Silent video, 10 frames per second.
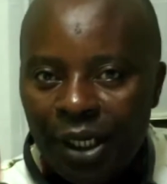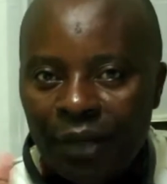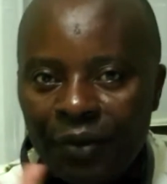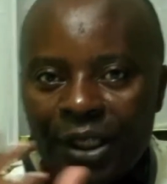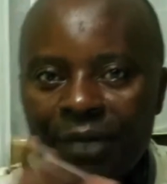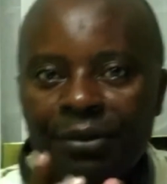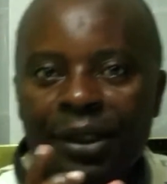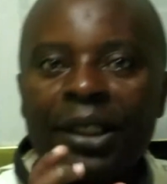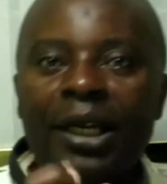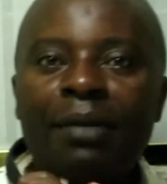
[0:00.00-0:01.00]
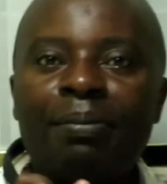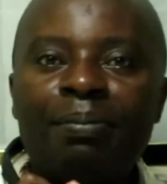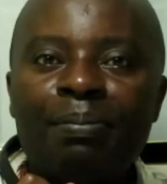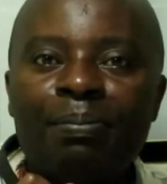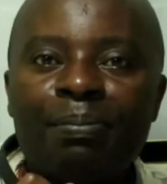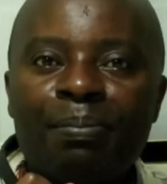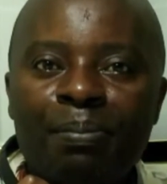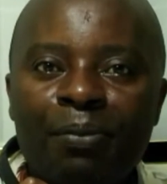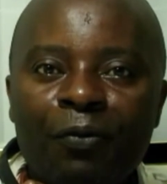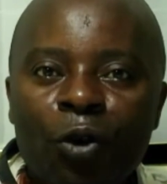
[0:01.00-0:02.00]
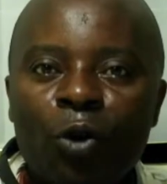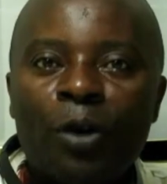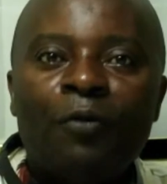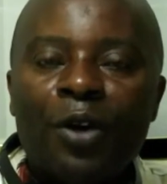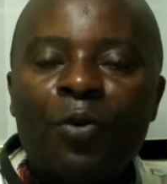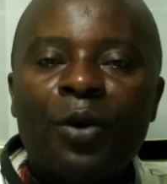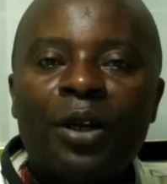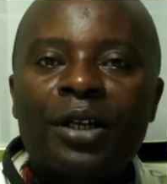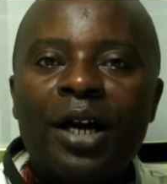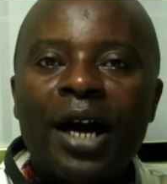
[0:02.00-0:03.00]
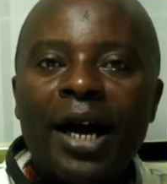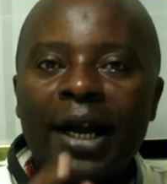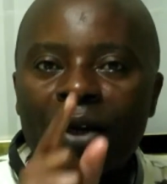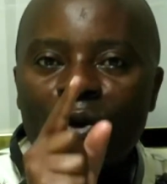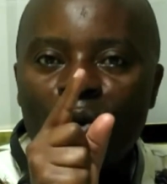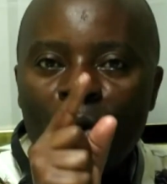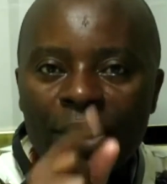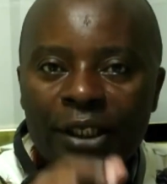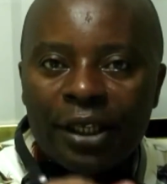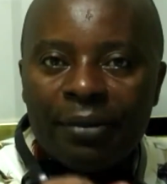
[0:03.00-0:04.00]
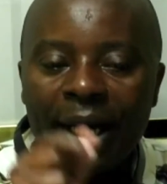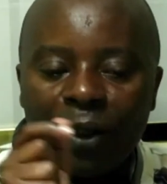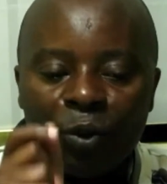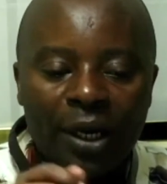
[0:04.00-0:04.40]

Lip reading: If it's something that I'm following very well, I can watch them at one.